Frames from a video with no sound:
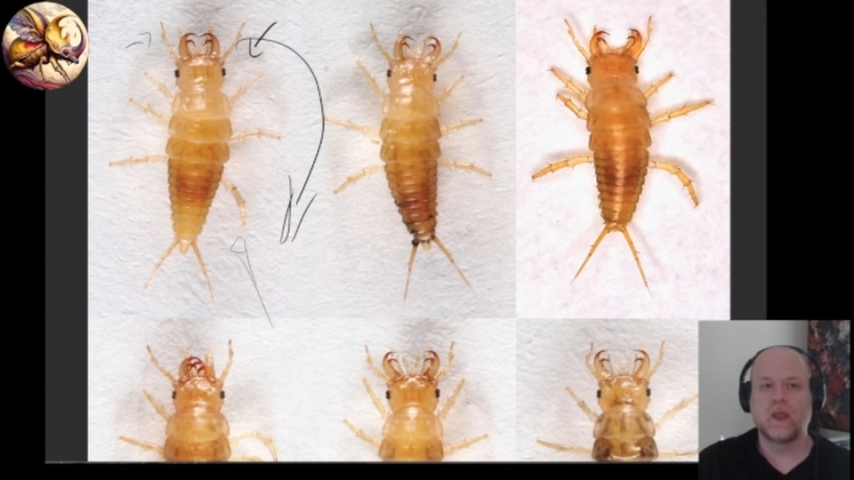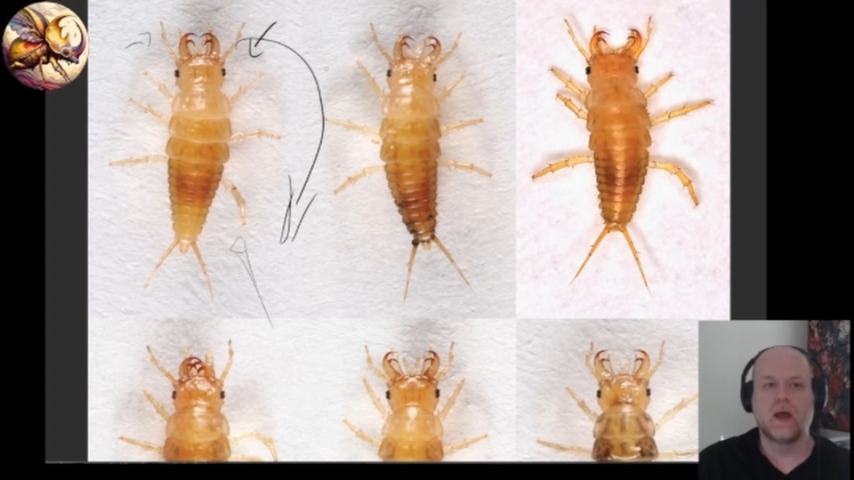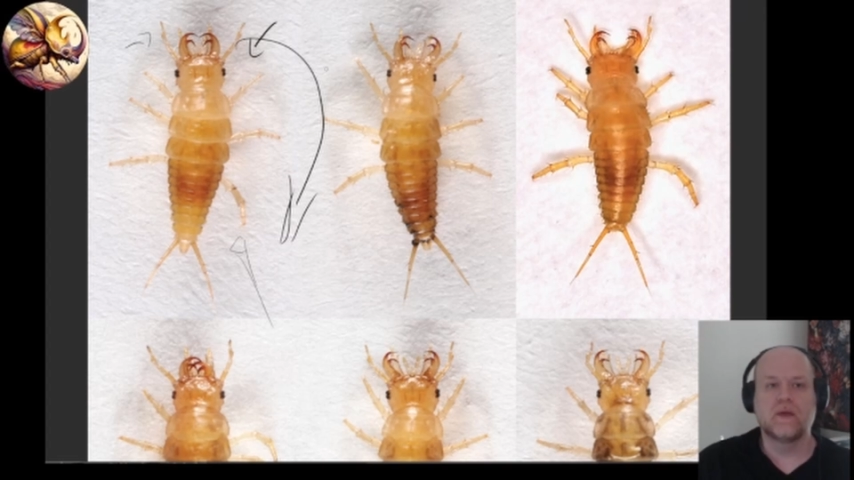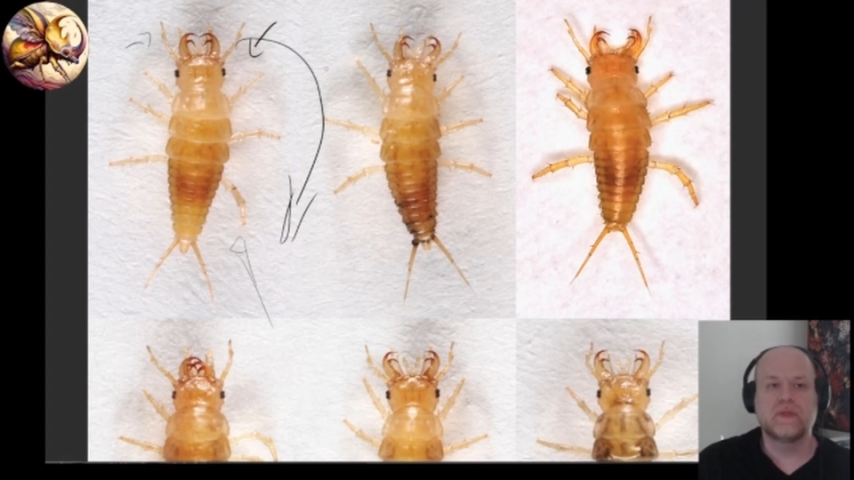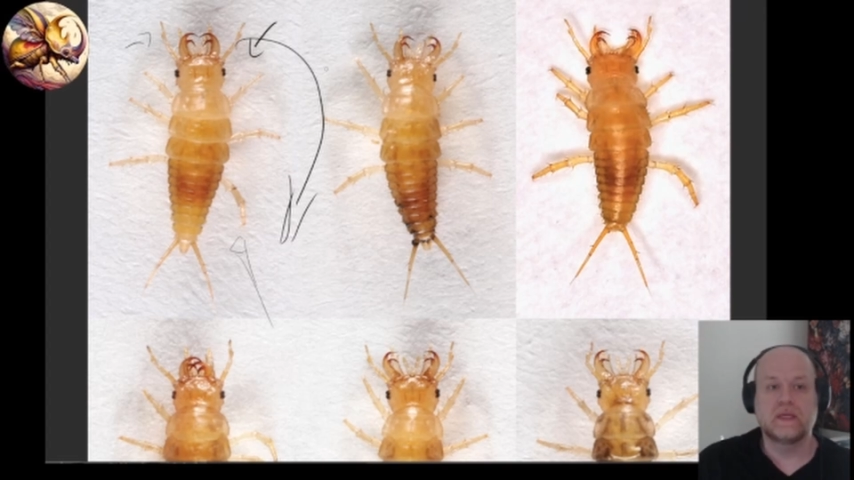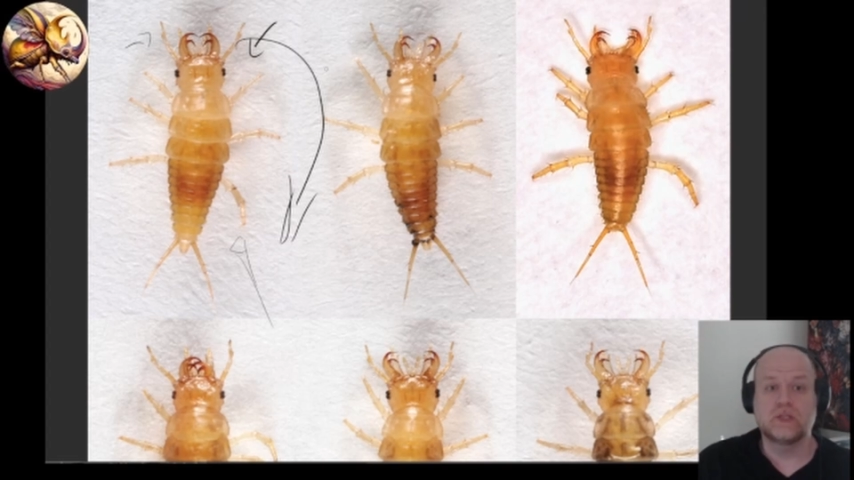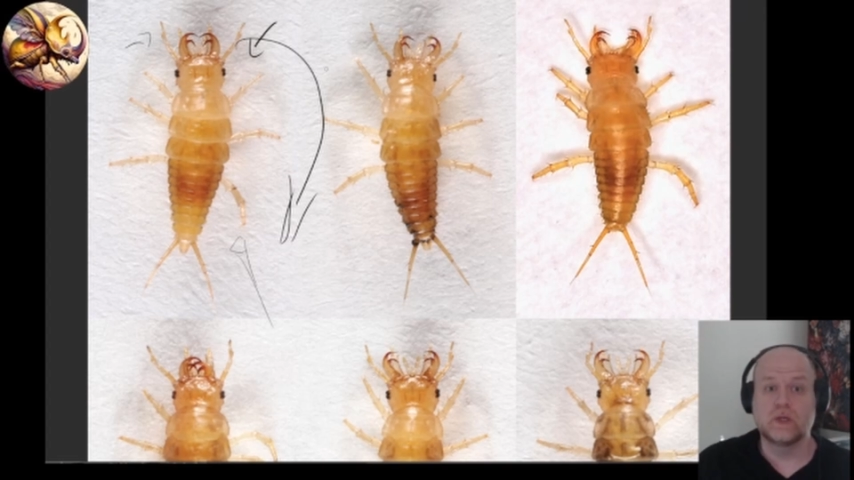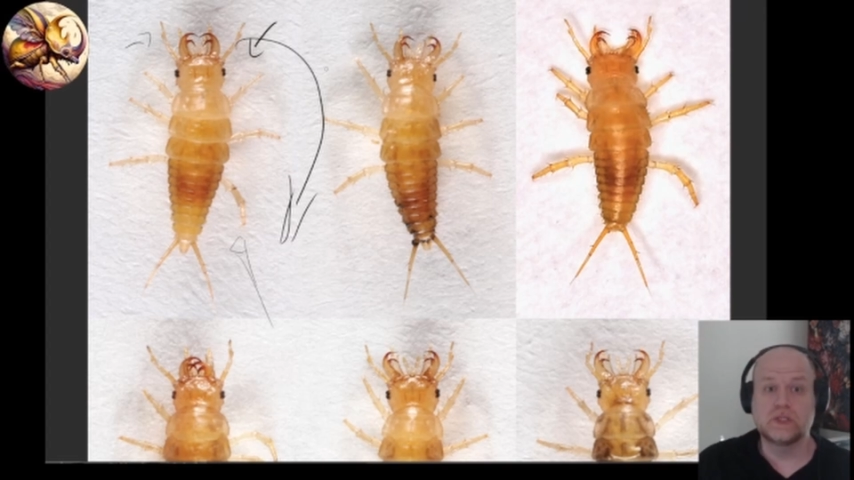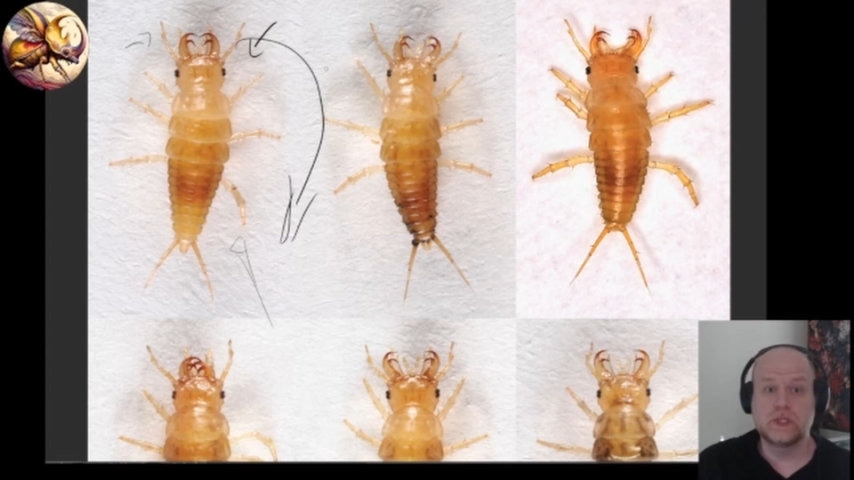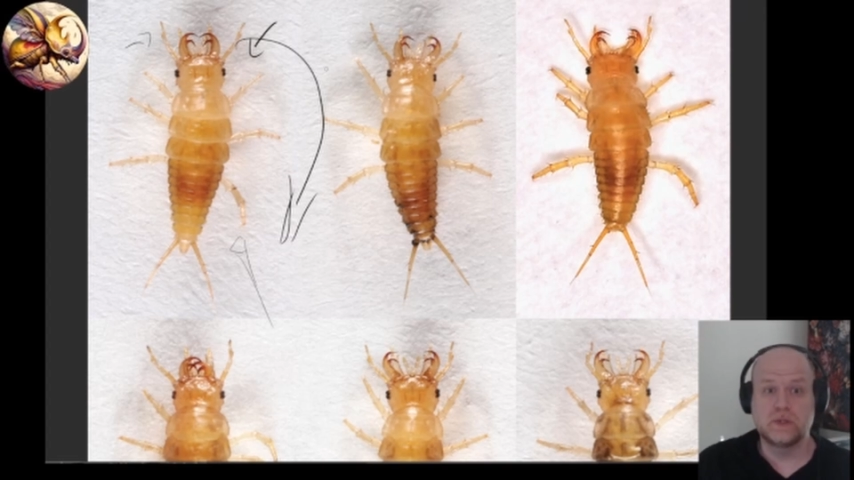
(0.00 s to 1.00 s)
The
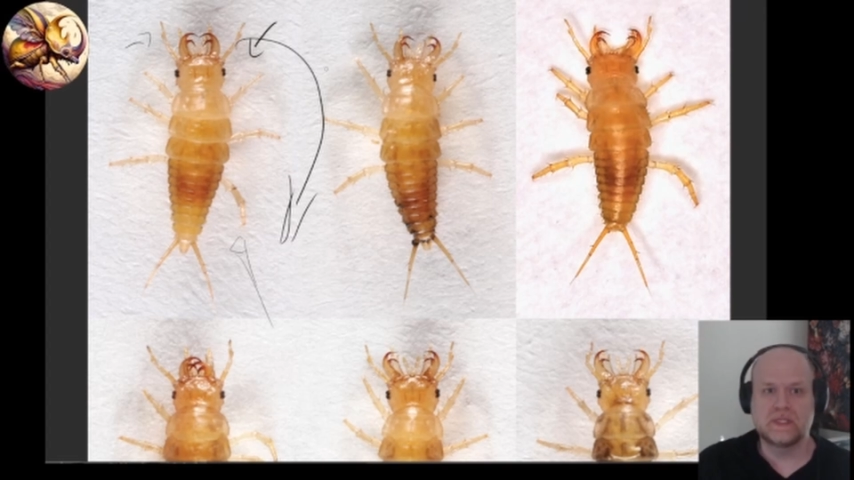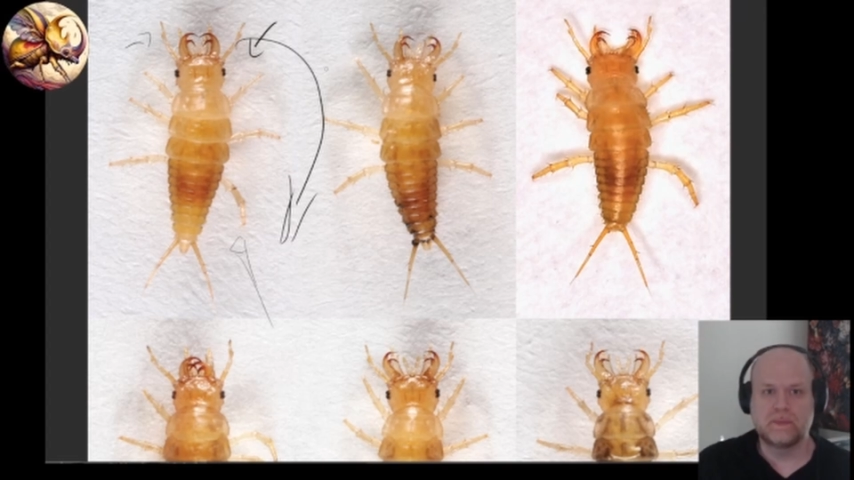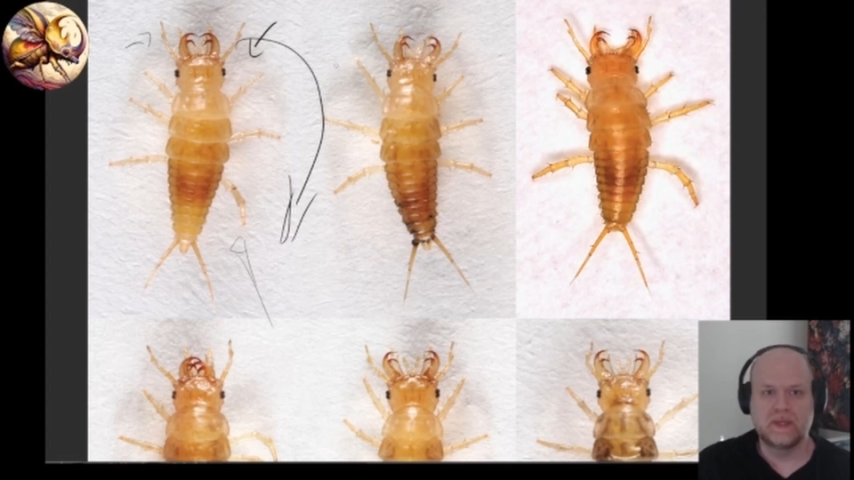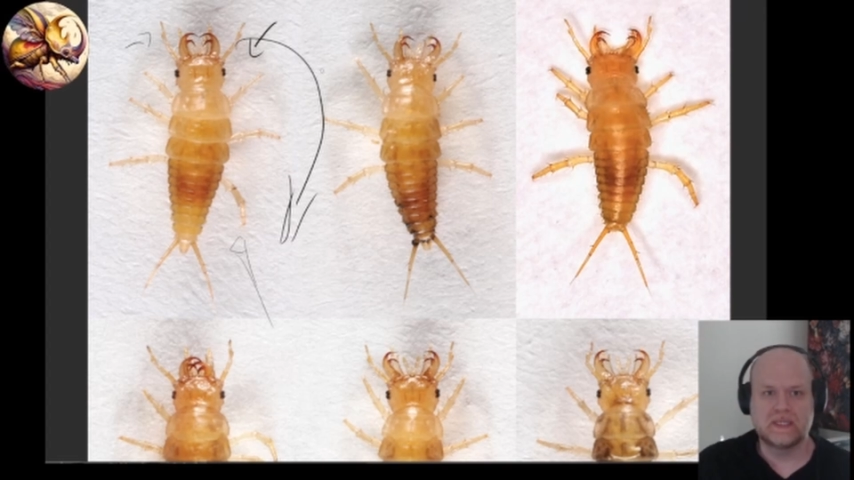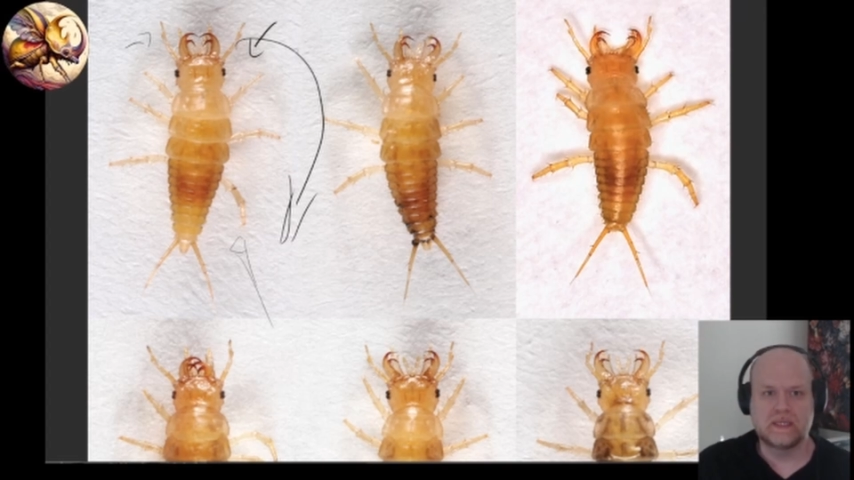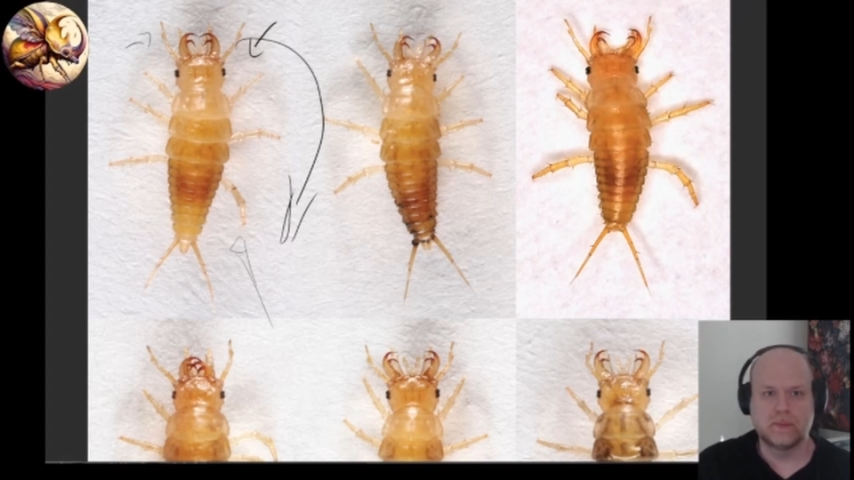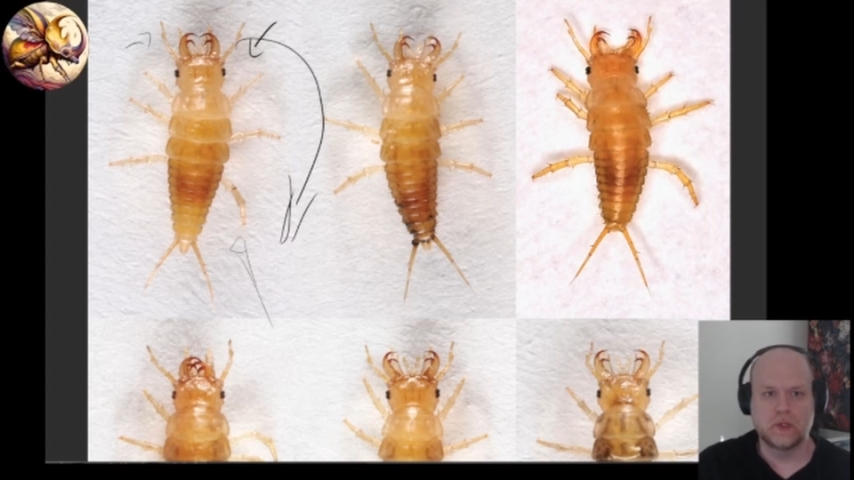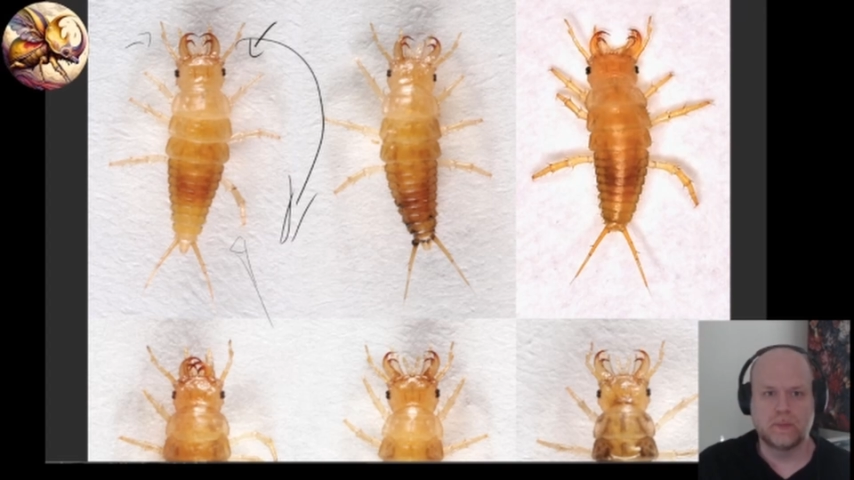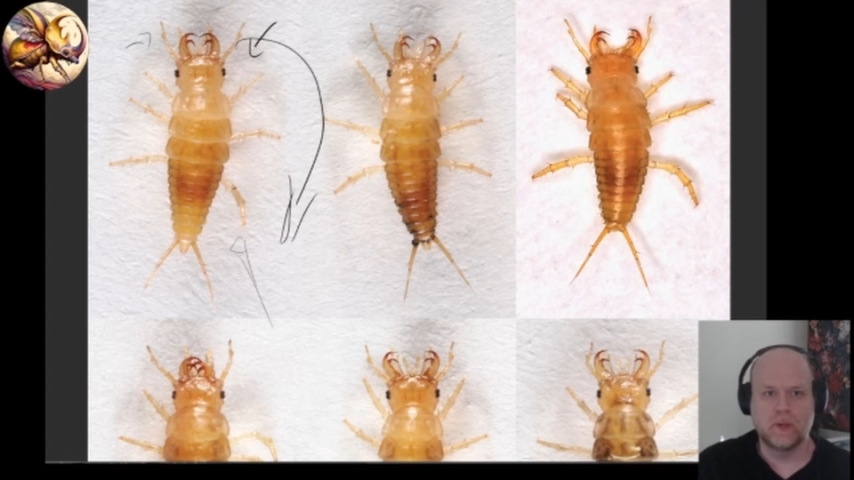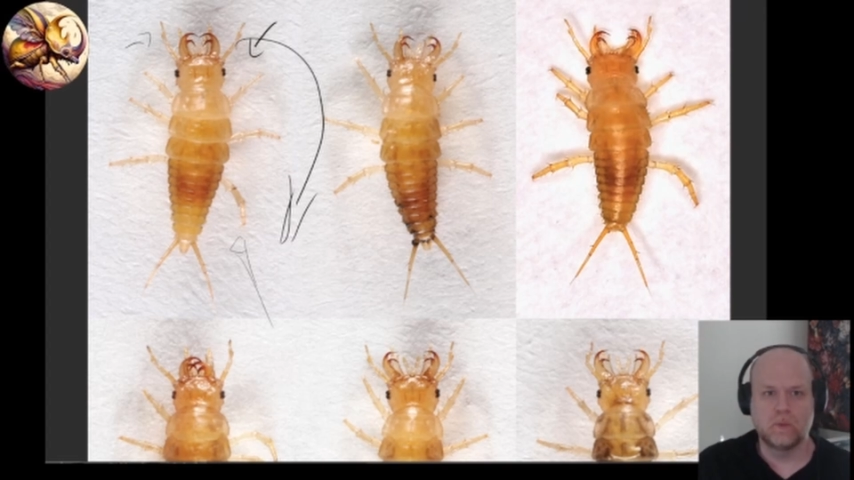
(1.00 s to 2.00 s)
adults do something
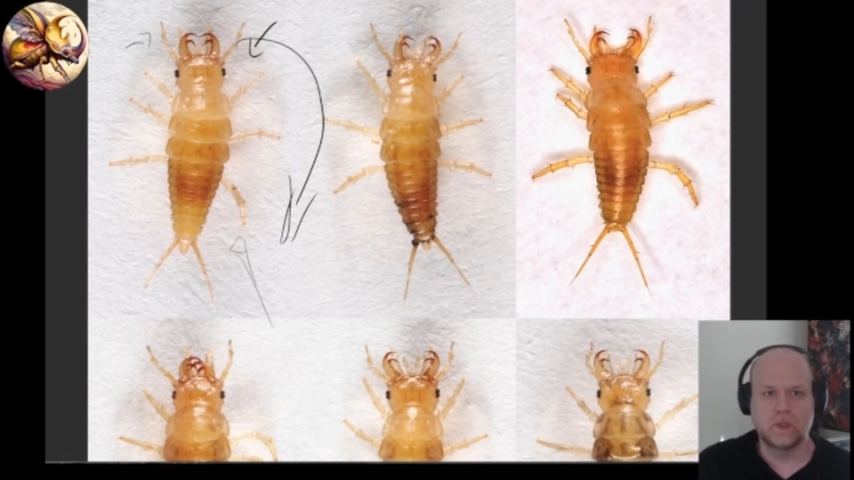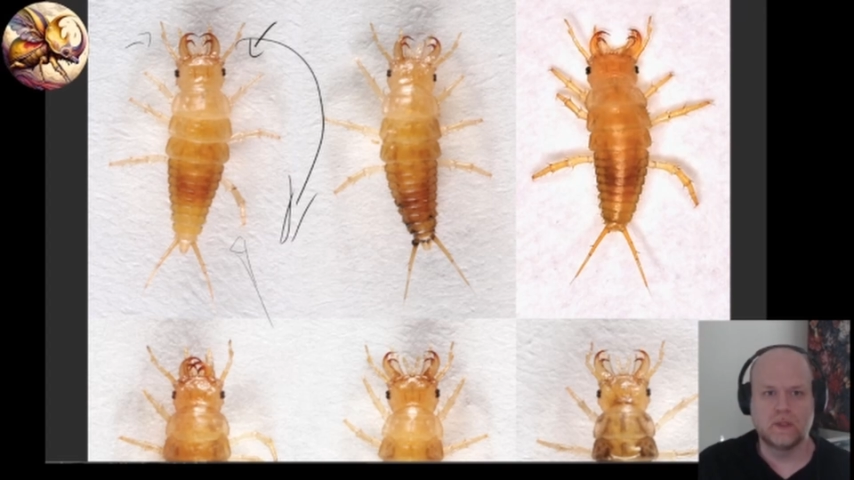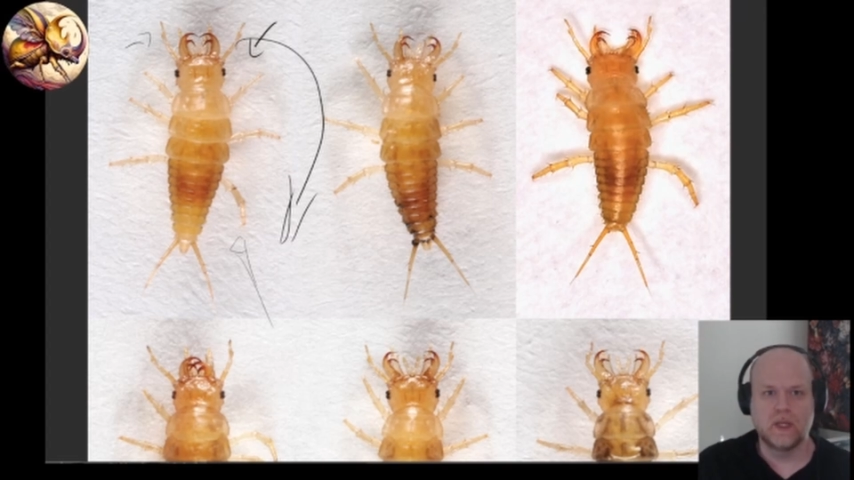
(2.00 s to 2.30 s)
similar, but we'll